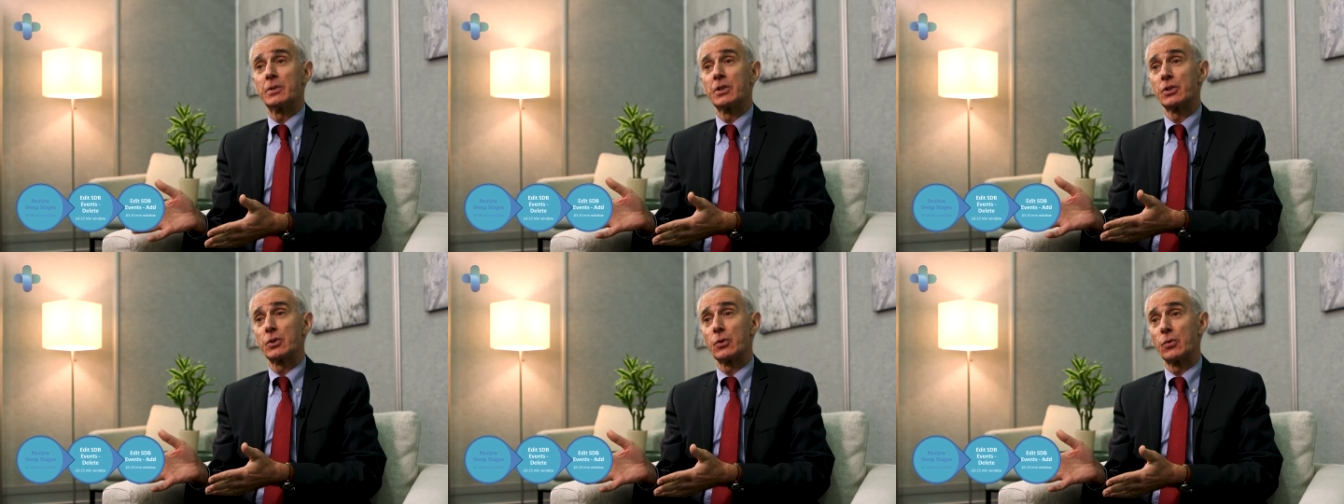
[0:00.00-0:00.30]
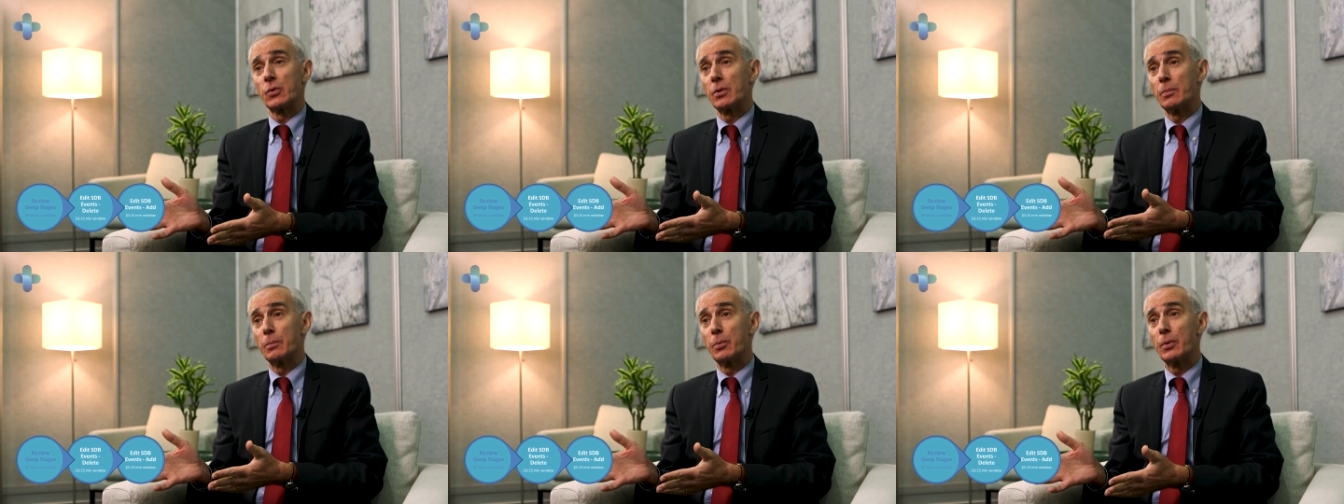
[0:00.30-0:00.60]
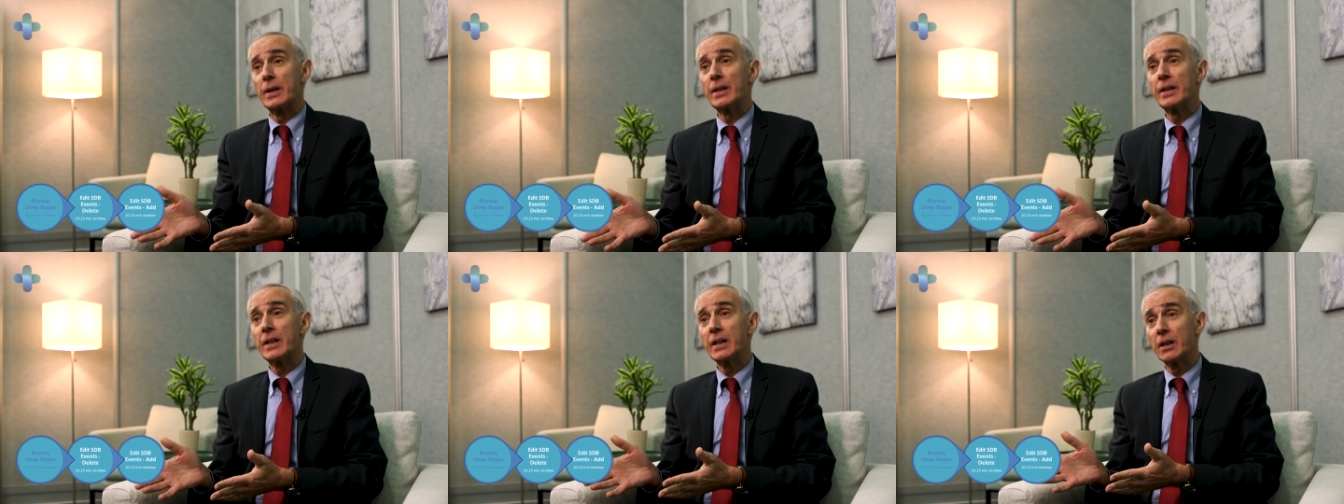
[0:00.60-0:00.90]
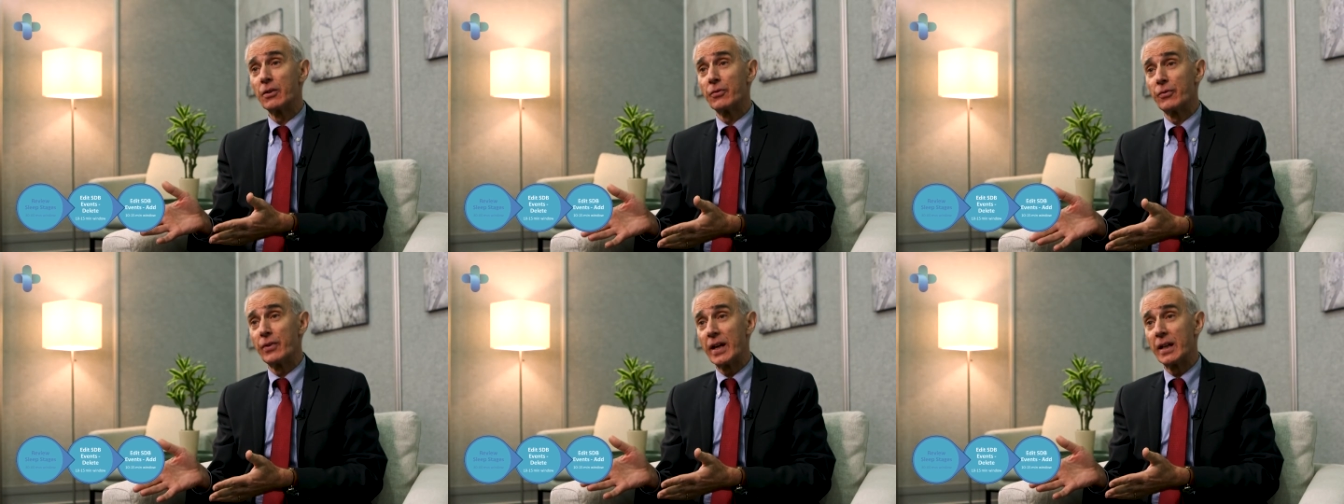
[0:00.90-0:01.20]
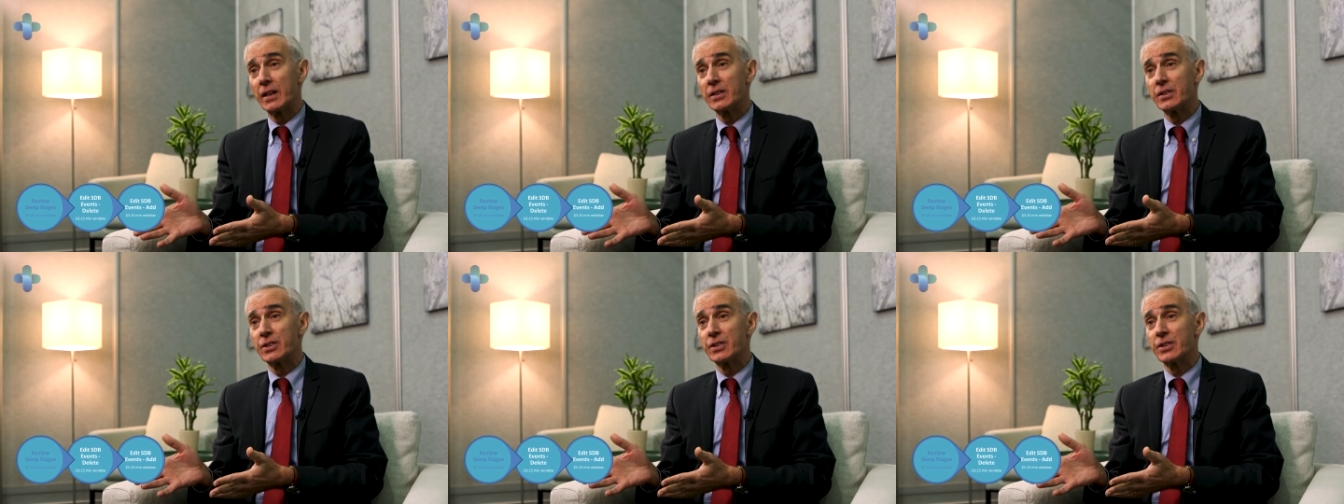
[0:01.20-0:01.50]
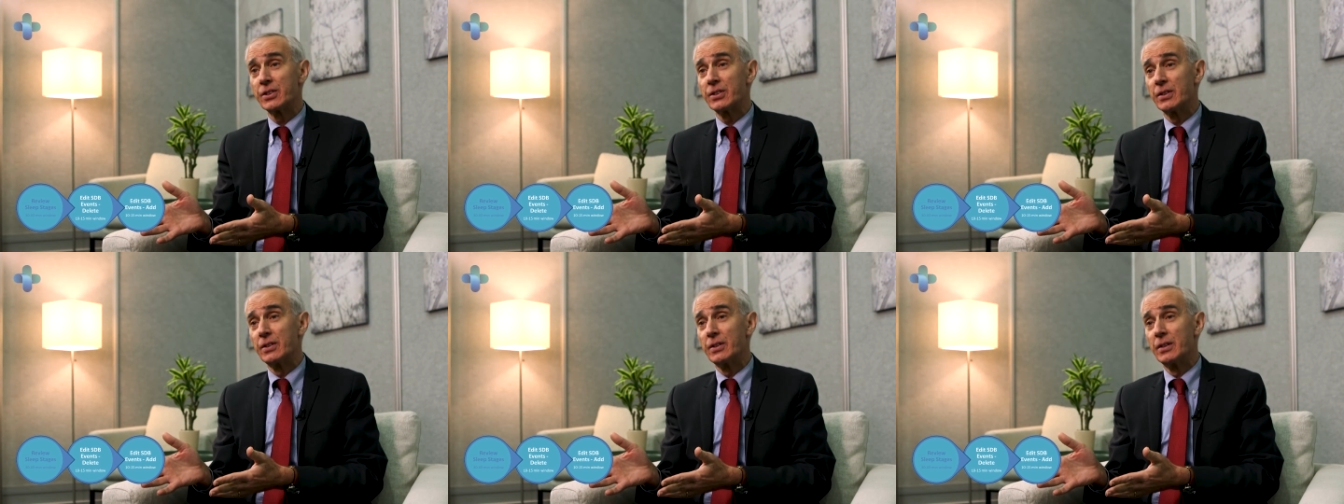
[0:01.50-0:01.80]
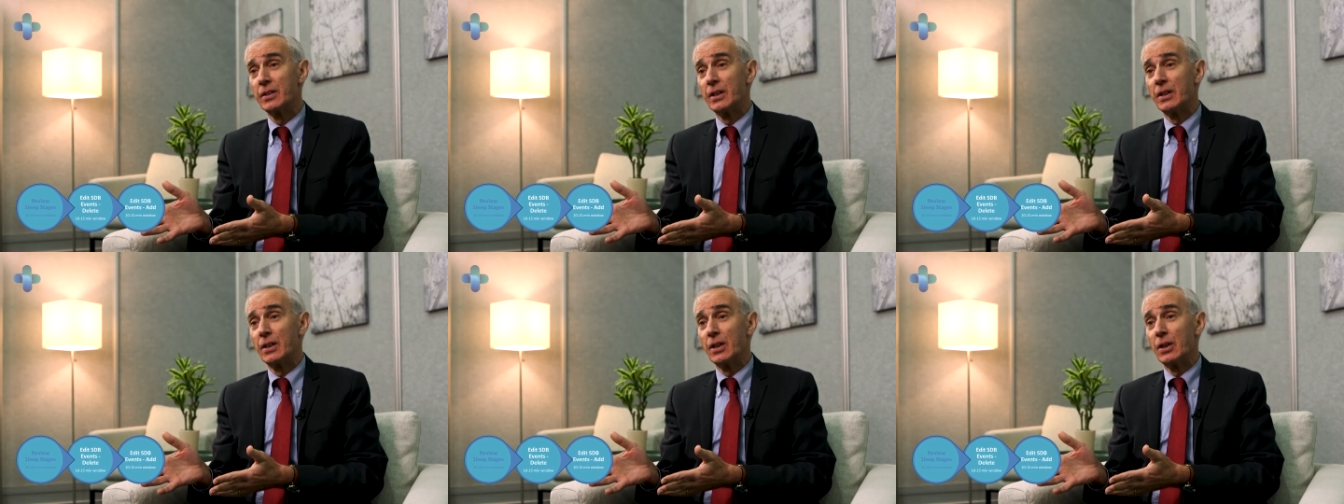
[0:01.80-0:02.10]
disorder breathing events,
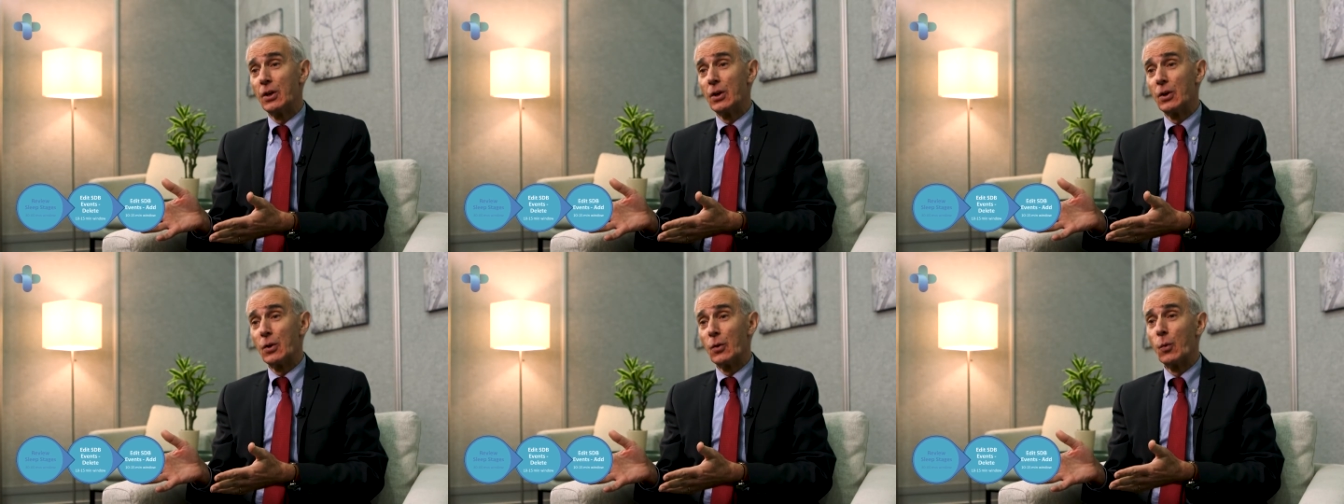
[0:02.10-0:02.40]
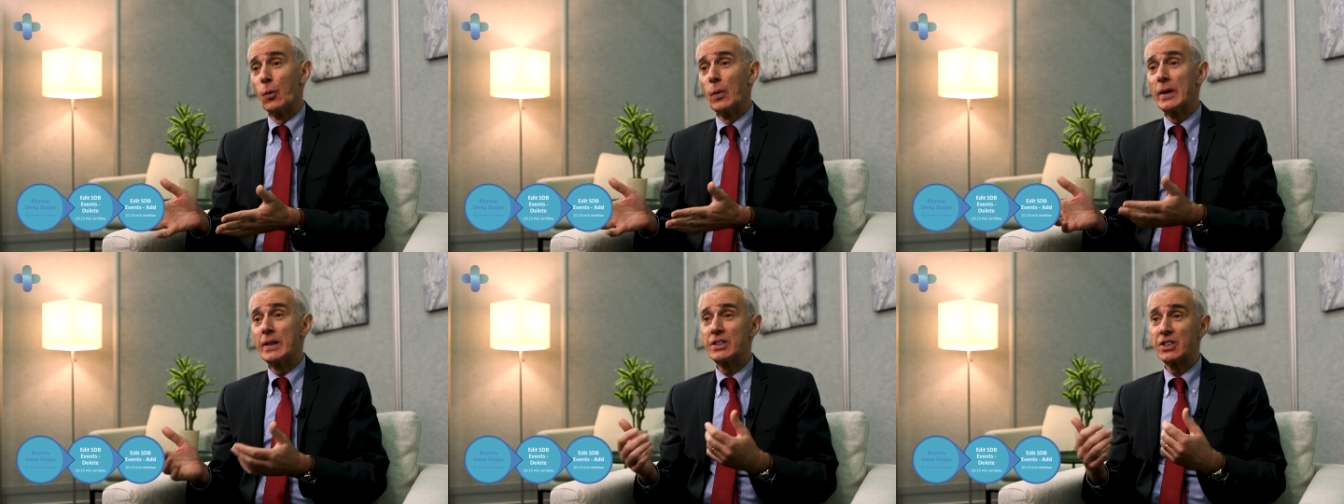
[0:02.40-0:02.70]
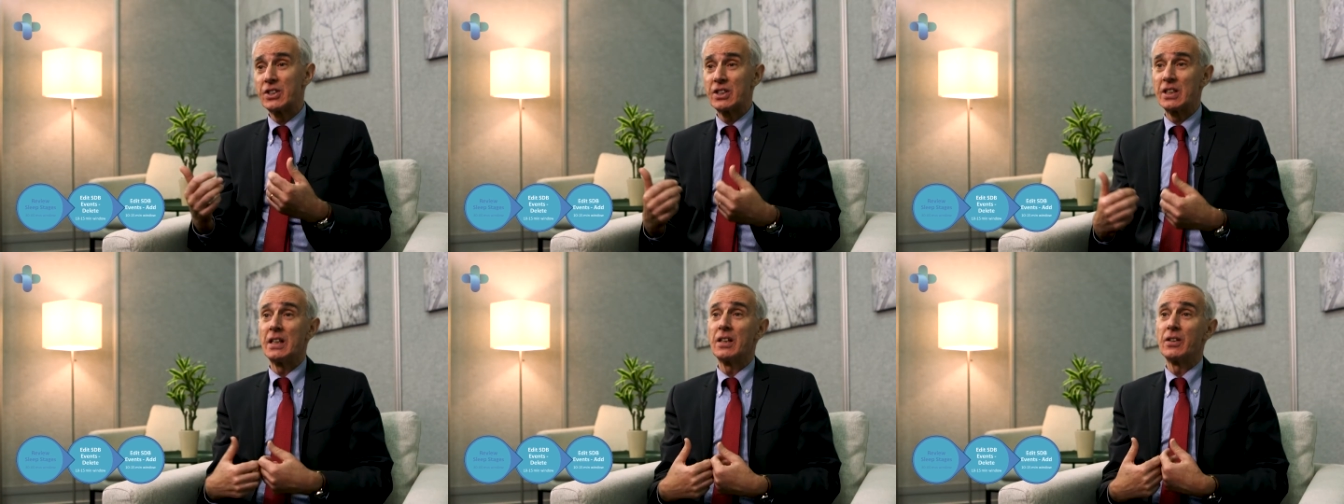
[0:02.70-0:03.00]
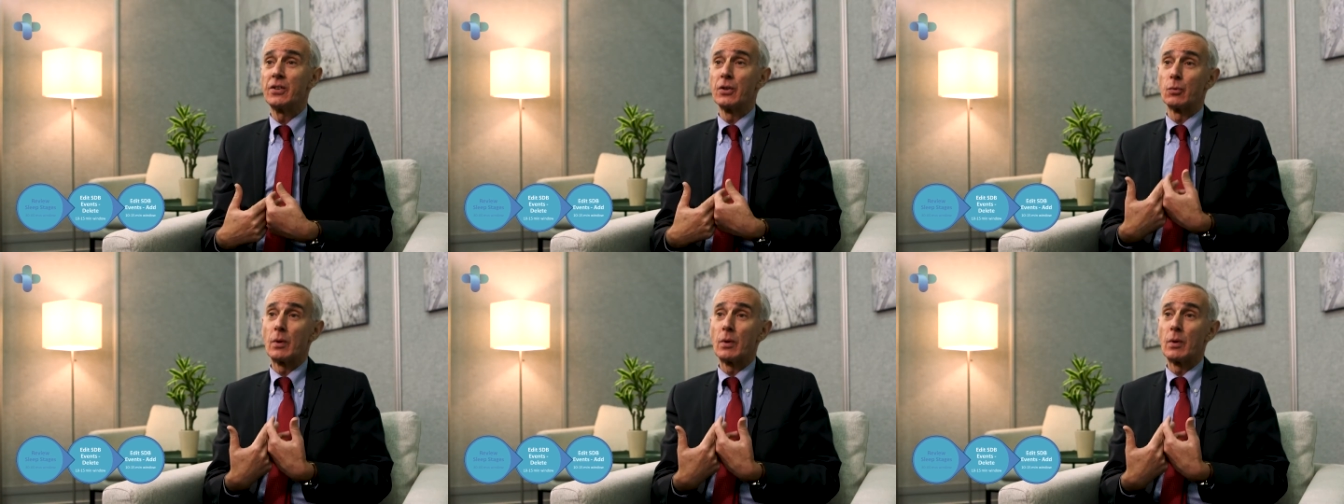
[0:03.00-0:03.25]
we see the